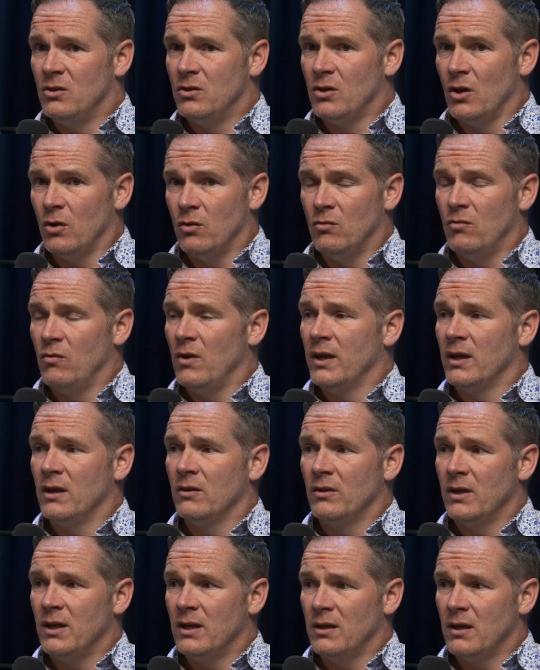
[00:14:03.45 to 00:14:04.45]

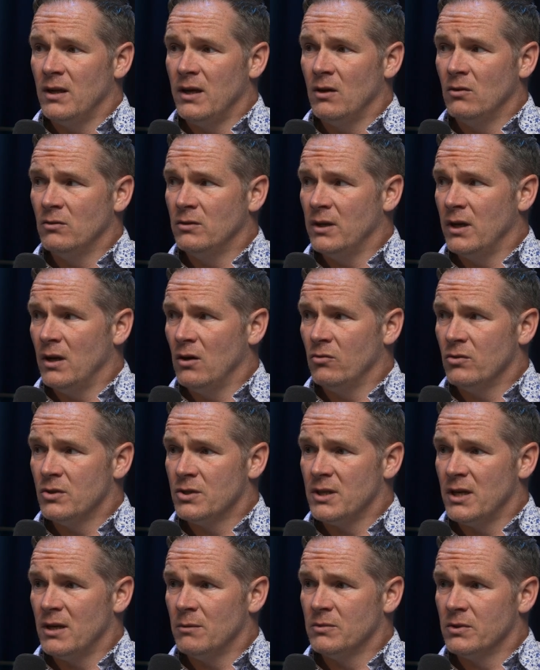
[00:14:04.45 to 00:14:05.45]
downregulate your LDL
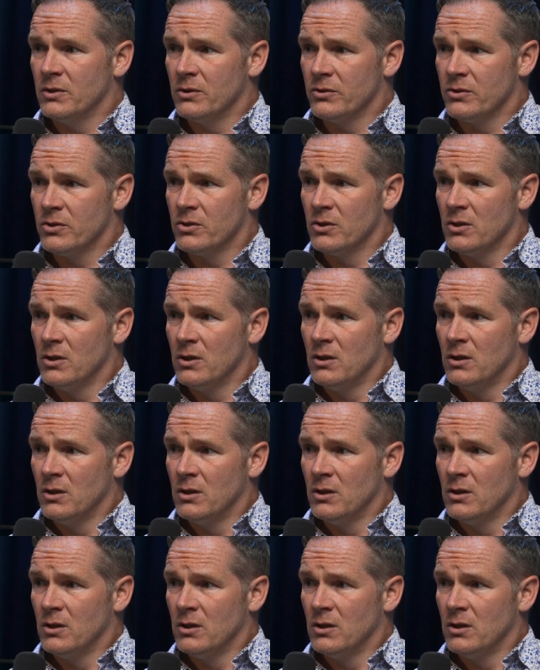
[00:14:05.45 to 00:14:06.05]
receptors,